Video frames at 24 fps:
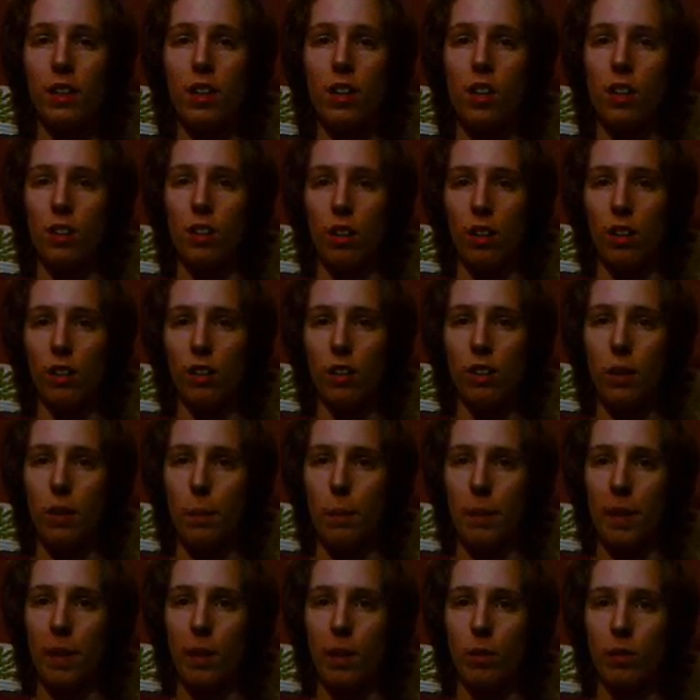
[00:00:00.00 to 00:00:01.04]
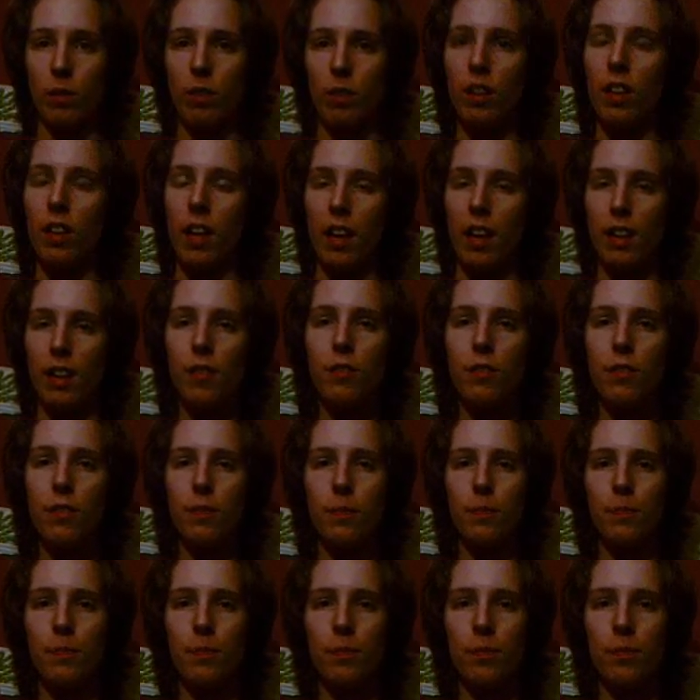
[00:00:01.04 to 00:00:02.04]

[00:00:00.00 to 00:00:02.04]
a lot about life